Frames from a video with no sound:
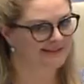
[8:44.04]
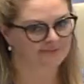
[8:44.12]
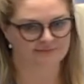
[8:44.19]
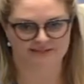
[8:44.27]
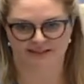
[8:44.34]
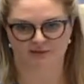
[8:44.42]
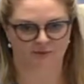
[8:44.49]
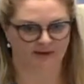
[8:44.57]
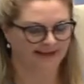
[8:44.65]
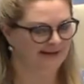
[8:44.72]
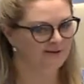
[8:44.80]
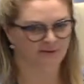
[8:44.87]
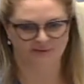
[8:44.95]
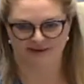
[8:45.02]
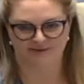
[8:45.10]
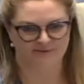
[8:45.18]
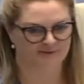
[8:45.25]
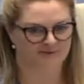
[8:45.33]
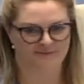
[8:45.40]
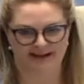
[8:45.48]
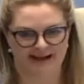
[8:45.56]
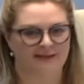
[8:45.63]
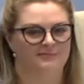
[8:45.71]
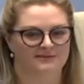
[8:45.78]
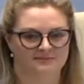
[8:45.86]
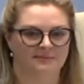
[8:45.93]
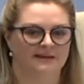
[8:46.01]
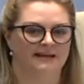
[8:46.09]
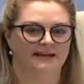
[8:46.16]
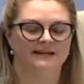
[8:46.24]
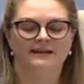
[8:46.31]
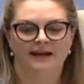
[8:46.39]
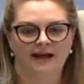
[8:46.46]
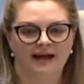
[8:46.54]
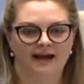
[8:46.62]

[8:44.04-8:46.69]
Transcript: Delaware or wherever it may happen to be,